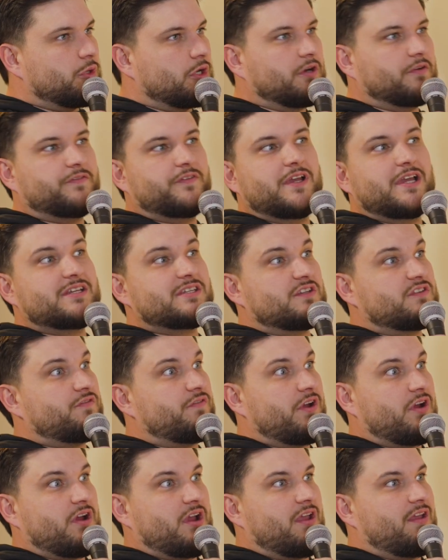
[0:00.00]
Perfect. It's
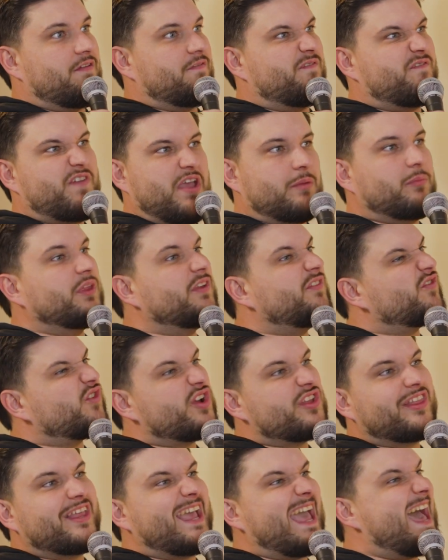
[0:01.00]
very family
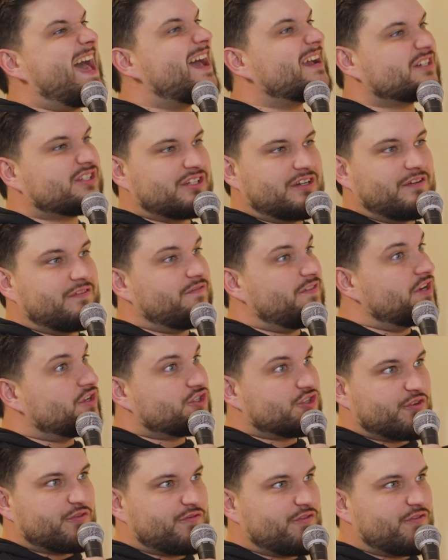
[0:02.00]
friendly, action adventure